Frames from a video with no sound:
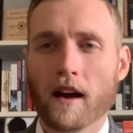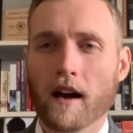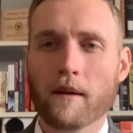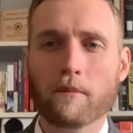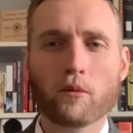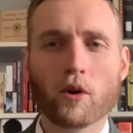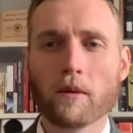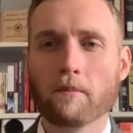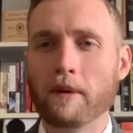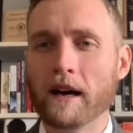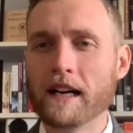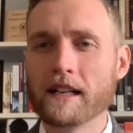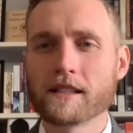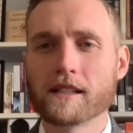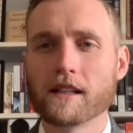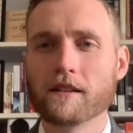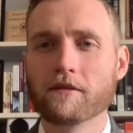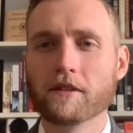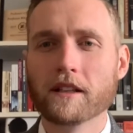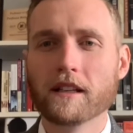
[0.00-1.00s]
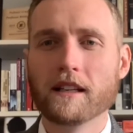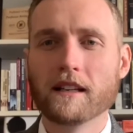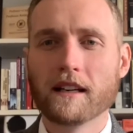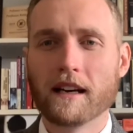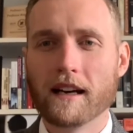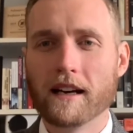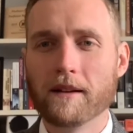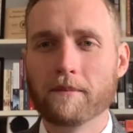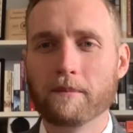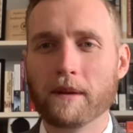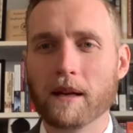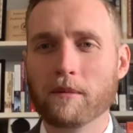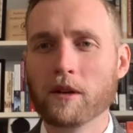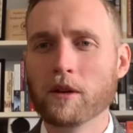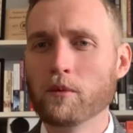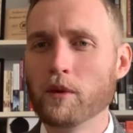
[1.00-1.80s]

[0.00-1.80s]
More positively, maybe we